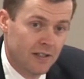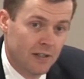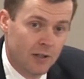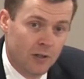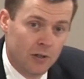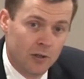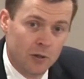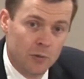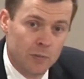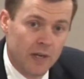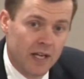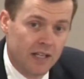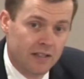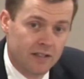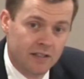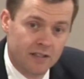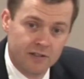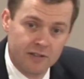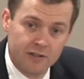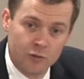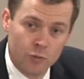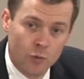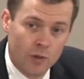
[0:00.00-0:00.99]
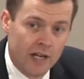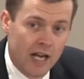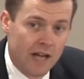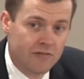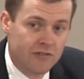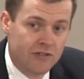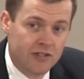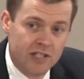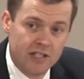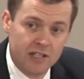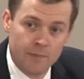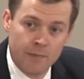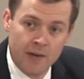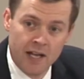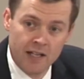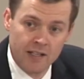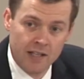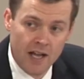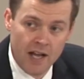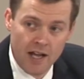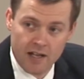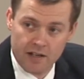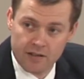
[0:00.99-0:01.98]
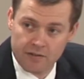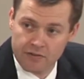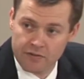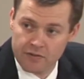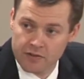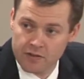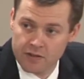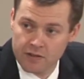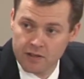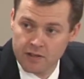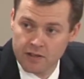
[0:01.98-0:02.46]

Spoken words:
Oh my goodness, what I've seen in my life.